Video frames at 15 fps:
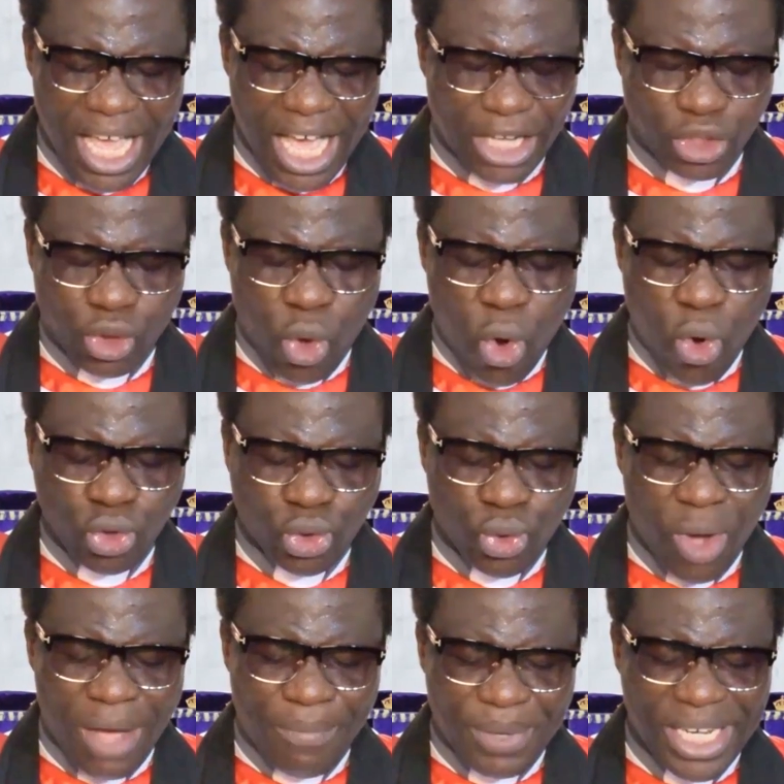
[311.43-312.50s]
And those
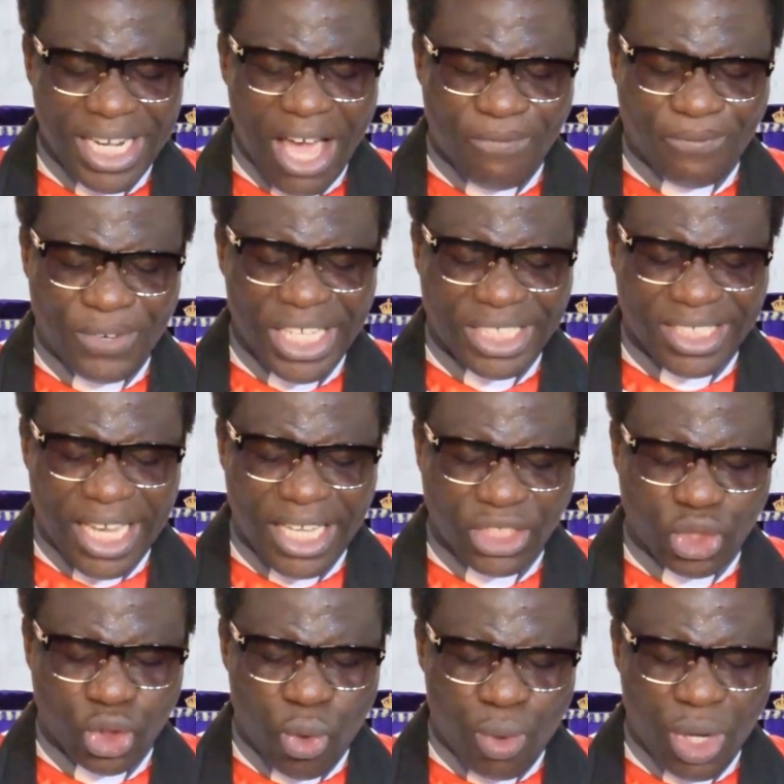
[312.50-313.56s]
who have been afflicted,
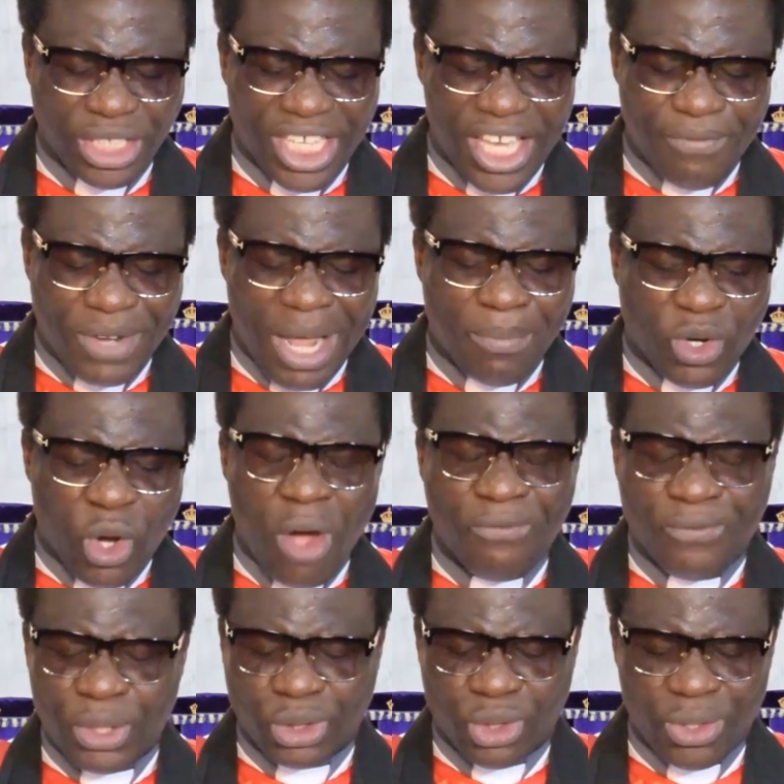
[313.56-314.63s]
you will give them
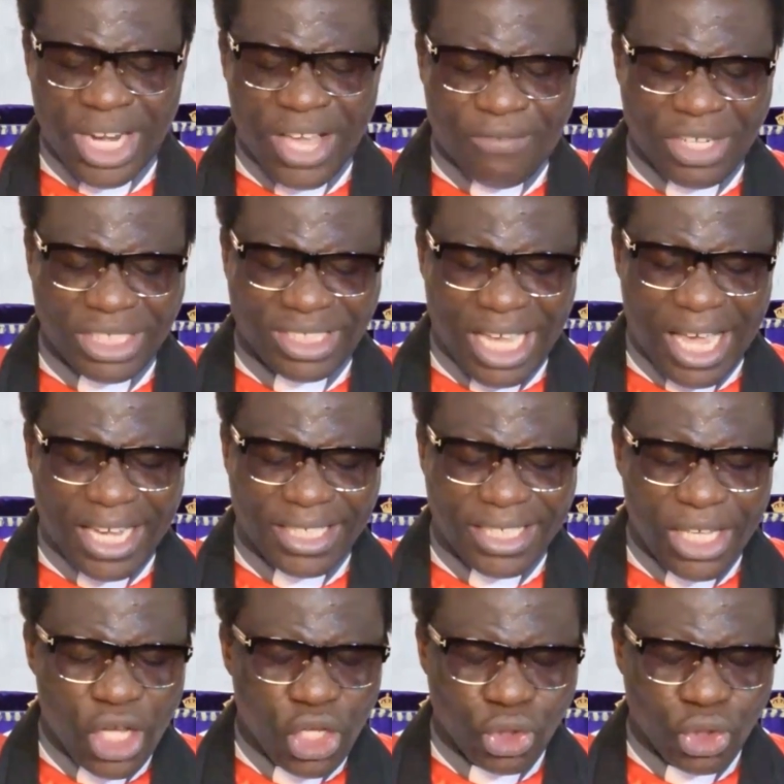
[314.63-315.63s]
comfort on every side